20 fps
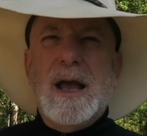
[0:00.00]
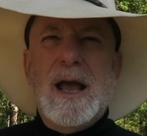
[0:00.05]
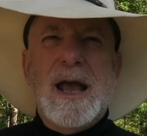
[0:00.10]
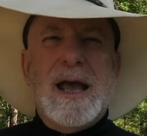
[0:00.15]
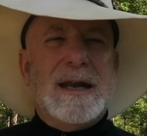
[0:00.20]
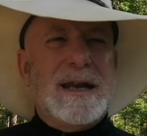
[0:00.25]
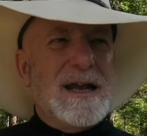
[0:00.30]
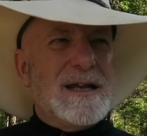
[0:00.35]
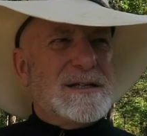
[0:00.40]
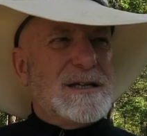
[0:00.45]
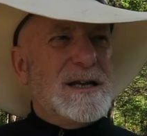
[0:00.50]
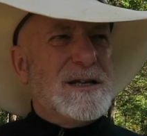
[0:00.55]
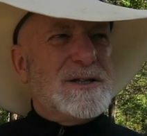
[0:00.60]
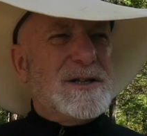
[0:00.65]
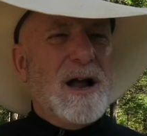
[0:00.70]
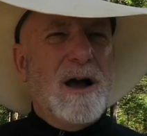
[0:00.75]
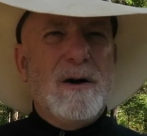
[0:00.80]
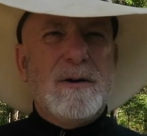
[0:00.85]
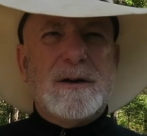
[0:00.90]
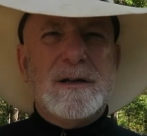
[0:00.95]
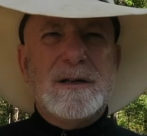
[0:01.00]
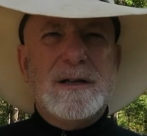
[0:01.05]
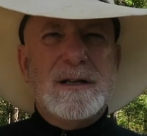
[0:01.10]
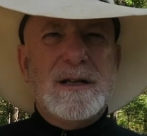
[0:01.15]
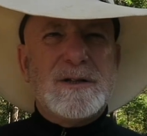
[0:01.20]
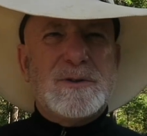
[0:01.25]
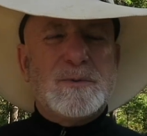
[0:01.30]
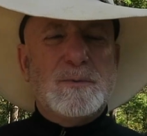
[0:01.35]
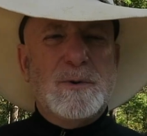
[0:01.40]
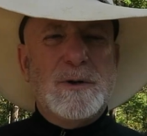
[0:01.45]
And as he's talking to
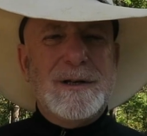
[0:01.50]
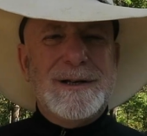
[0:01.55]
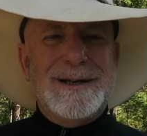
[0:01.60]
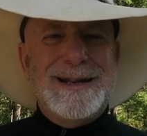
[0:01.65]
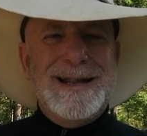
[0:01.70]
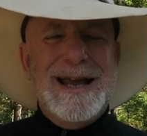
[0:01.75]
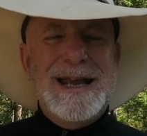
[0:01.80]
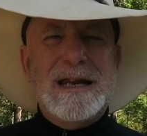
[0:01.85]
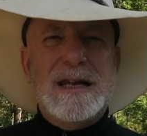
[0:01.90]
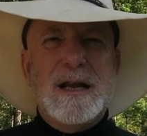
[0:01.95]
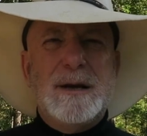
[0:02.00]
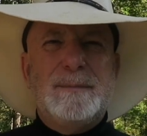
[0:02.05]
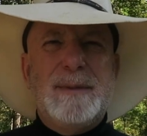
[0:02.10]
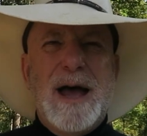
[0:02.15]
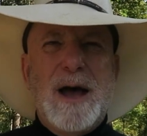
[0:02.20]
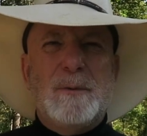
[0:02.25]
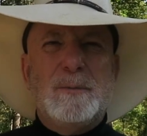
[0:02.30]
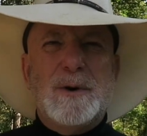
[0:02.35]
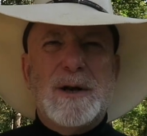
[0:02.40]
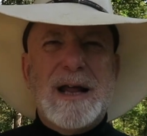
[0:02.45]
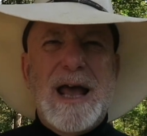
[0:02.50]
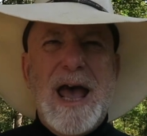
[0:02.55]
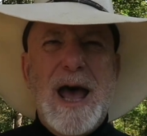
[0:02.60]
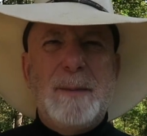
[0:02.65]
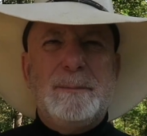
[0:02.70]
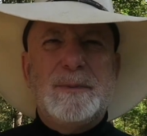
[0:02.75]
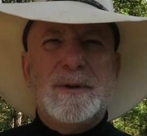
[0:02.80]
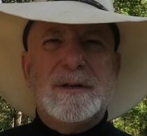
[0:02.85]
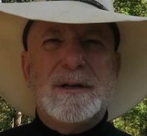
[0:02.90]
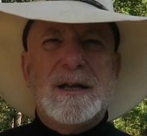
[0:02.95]
this one lady about what
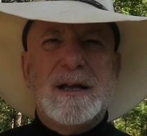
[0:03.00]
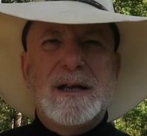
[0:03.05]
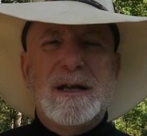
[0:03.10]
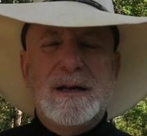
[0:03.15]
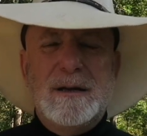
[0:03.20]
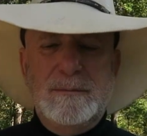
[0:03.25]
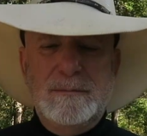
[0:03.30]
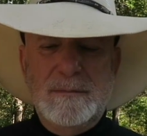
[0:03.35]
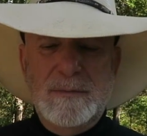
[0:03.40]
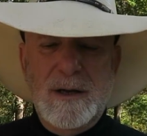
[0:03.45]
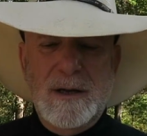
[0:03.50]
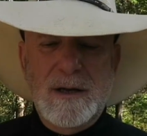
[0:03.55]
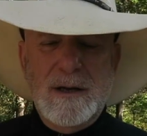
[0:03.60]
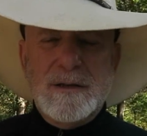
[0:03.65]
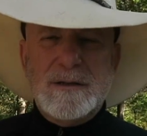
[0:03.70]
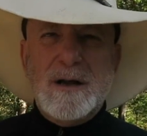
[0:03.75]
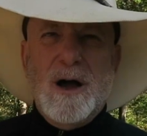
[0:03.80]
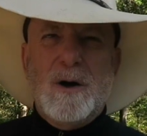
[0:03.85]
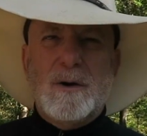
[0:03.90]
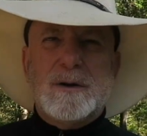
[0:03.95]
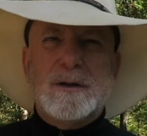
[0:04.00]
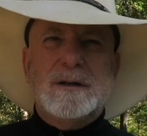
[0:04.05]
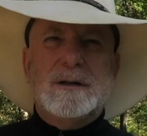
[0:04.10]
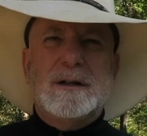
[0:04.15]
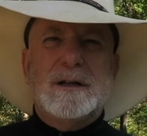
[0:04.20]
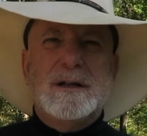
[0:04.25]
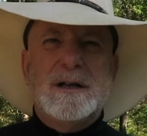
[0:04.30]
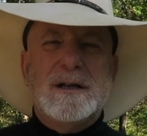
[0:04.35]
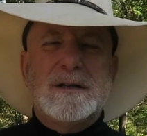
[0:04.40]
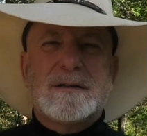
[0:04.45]
happened to him, talking
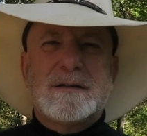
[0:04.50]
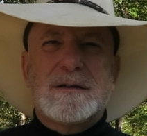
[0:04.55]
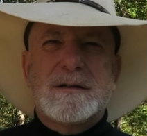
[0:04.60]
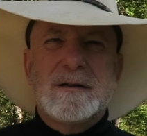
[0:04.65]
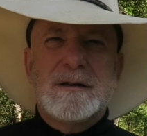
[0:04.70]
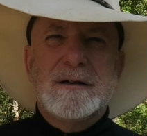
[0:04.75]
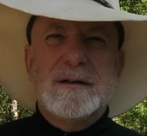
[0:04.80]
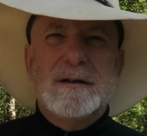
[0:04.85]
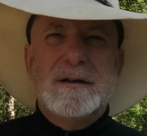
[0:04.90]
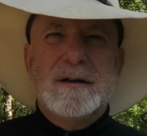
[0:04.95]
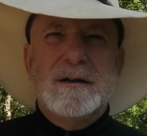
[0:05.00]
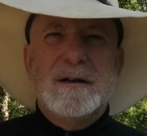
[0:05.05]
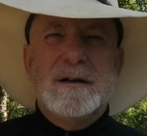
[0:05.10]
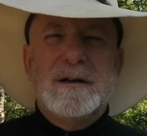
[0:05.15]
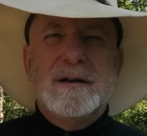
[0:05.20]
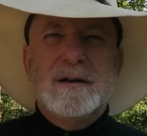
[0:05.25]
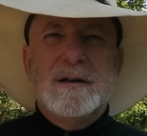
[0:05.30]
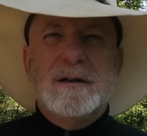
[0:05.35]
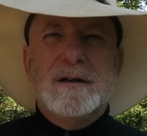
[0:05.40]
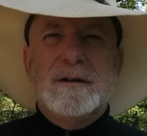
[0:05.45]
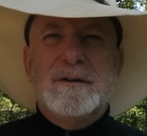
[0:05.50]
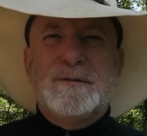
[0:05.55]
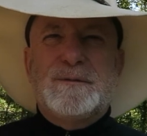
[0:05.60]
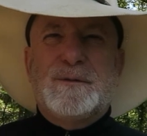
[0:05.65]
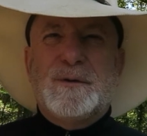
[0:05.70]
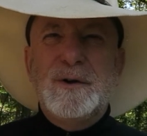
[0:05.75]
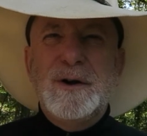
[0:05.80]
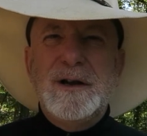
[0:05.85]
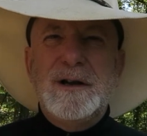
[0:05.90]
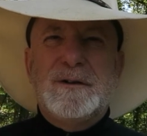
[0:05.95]
to this
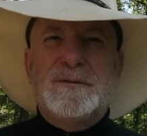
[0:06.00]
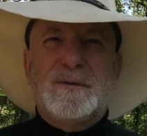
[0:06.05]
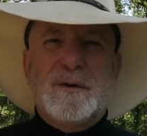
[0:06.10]
freak